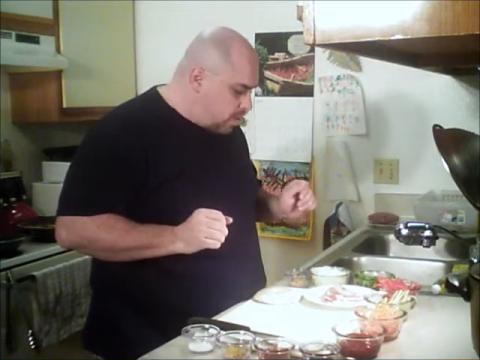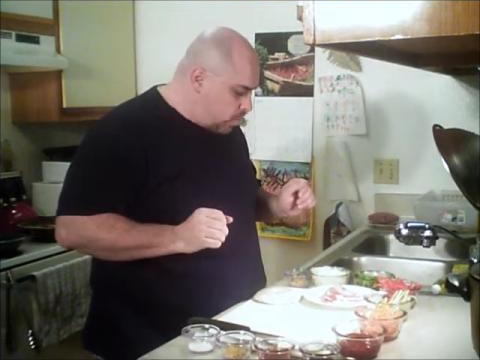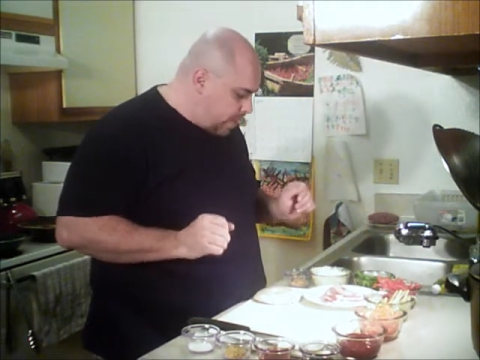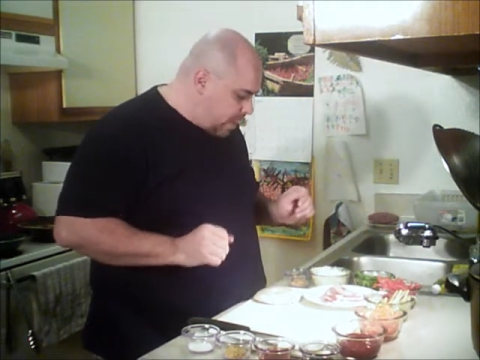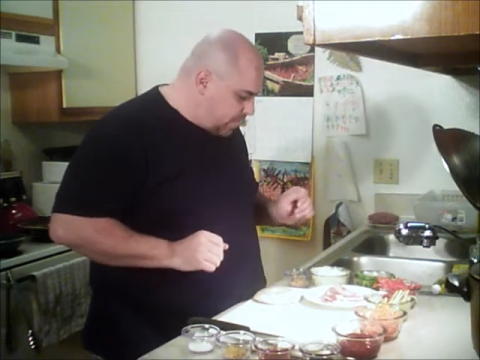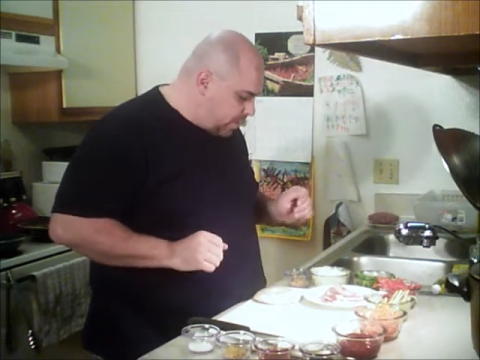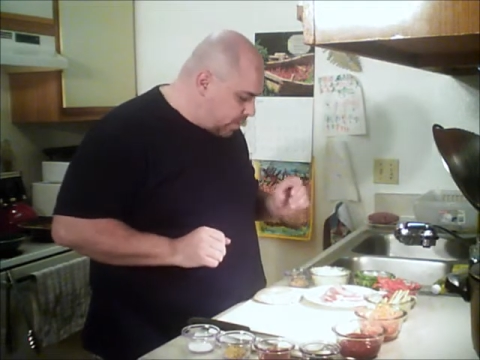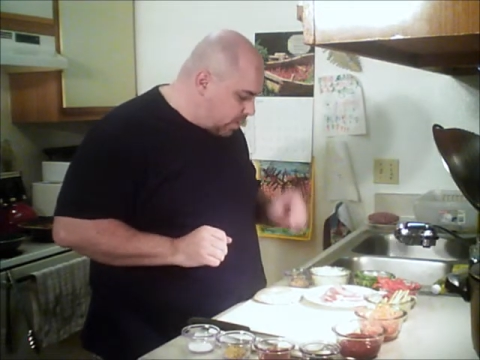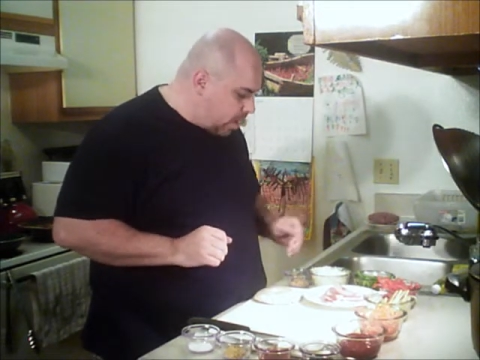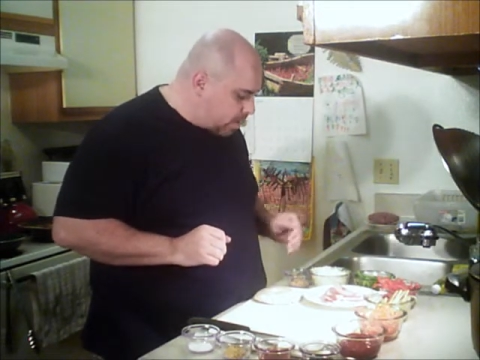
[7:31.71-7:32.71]
We have here
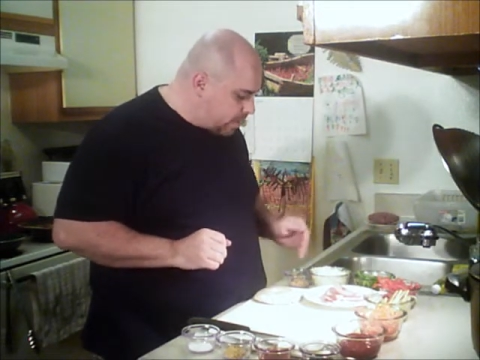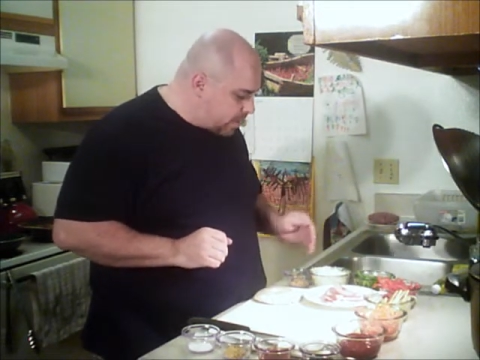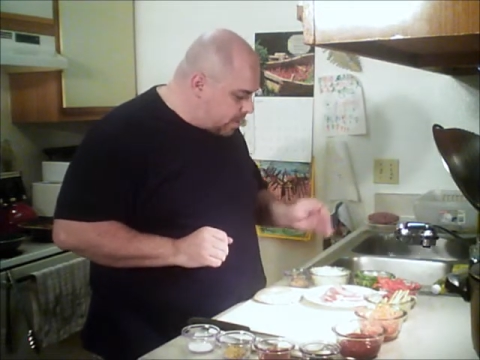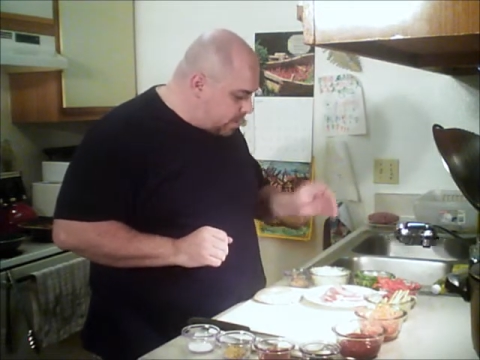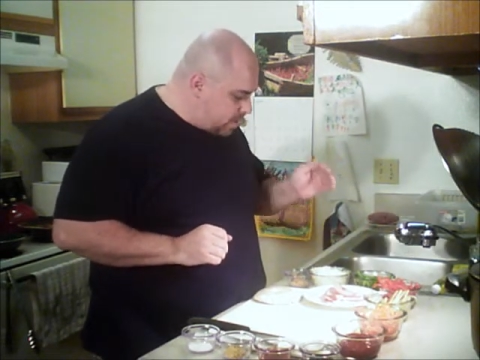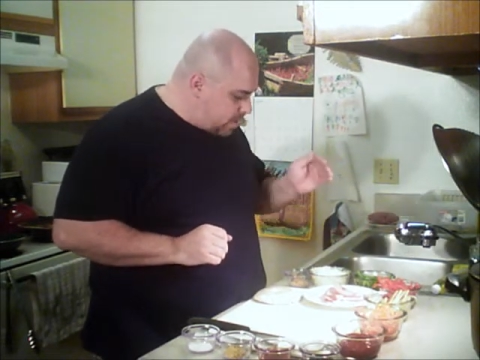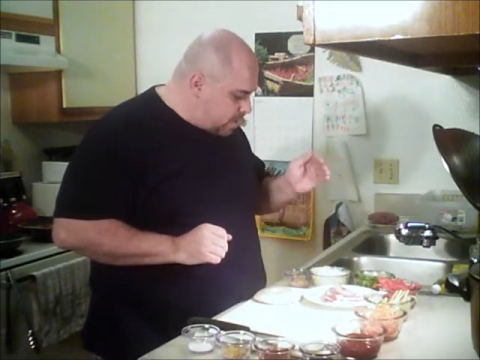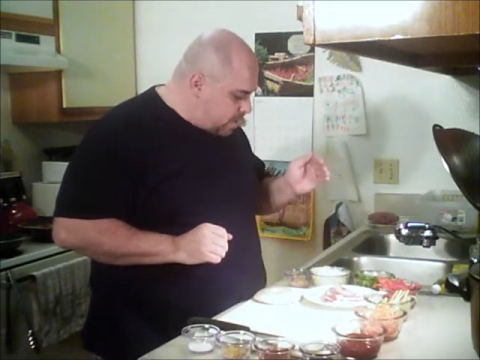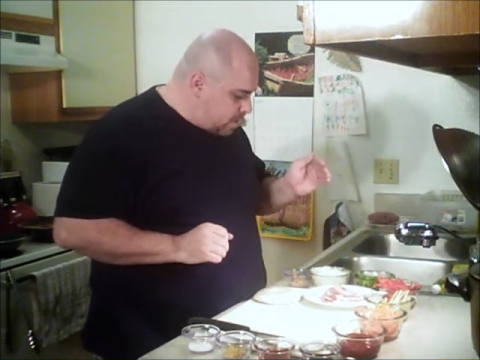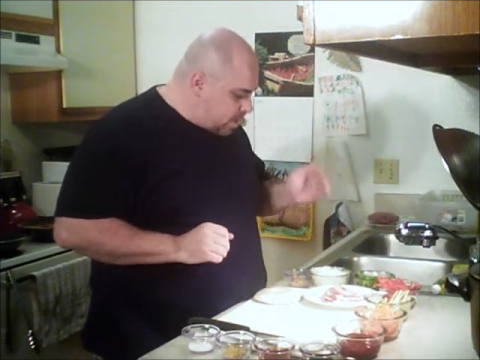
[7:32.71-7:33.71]
garlic,
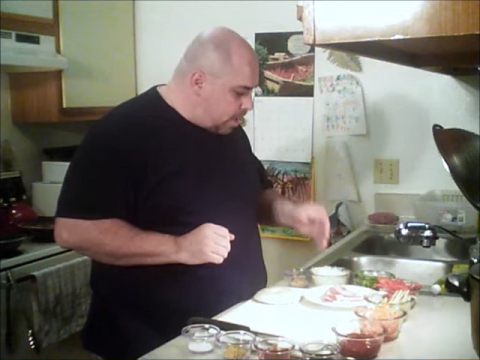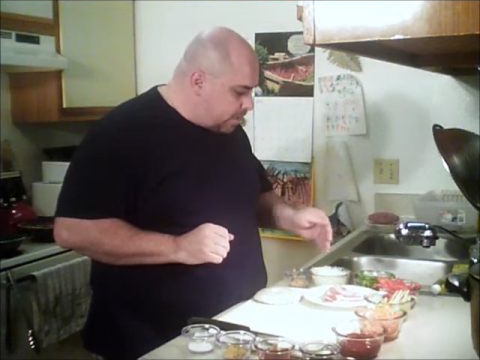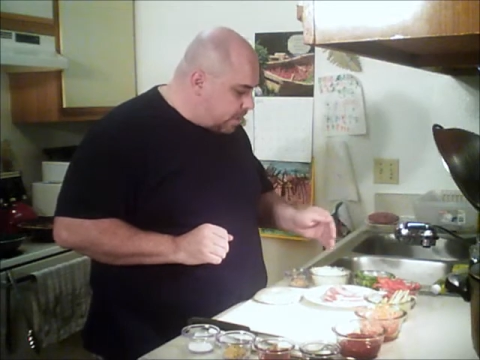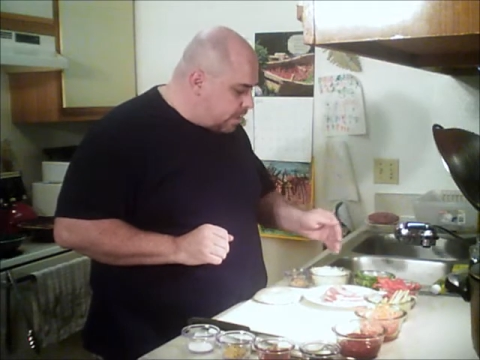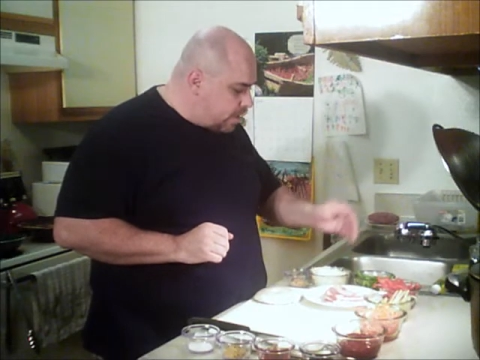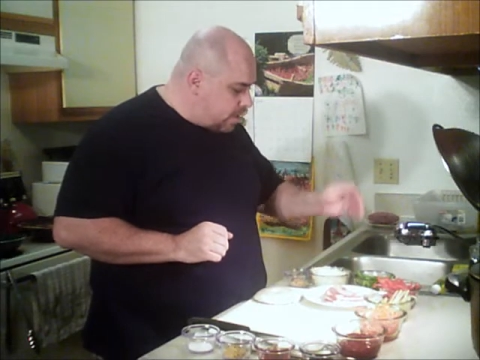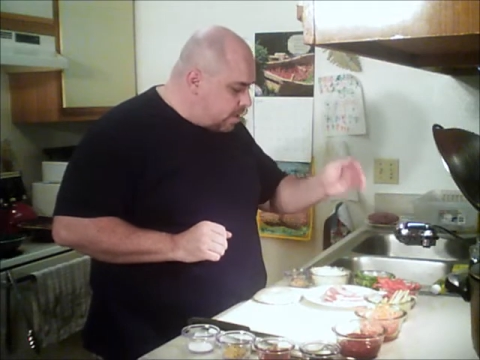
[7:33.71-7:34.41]
onion,